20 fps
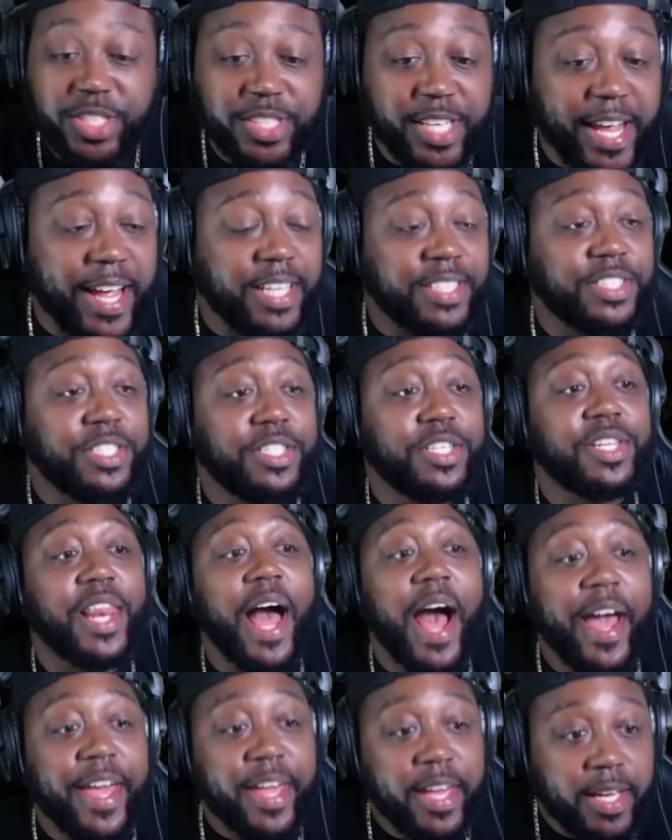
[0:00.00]
saying she
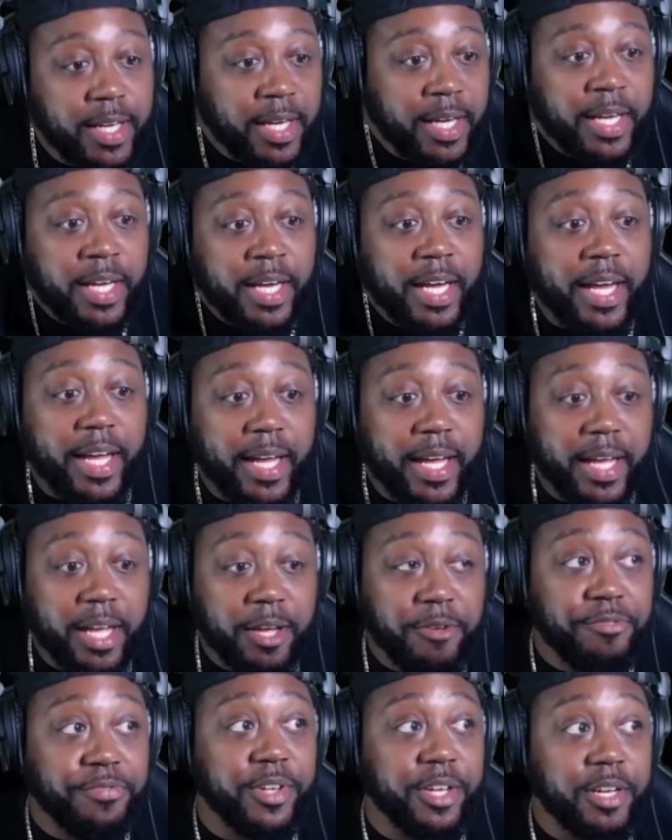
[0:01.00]
lying and he
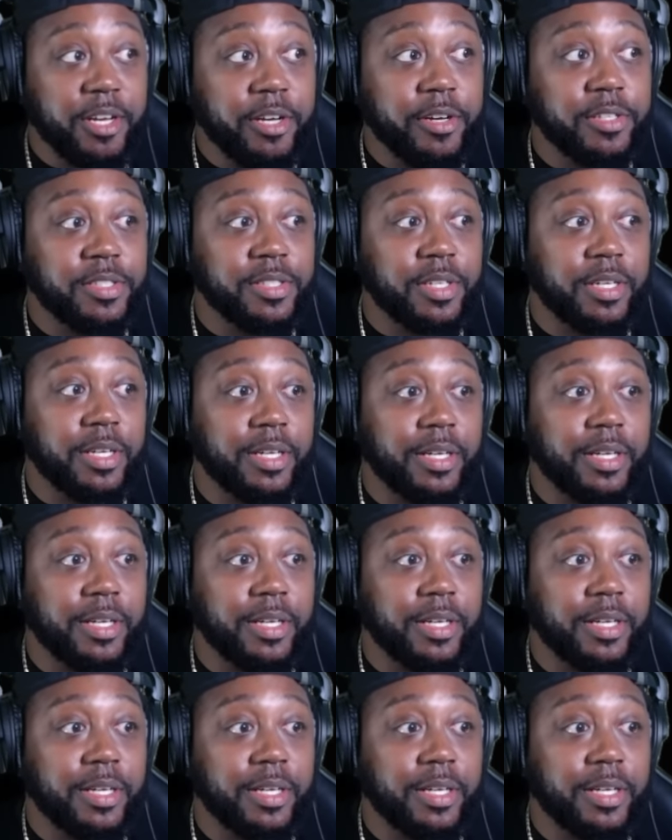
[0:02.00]
feels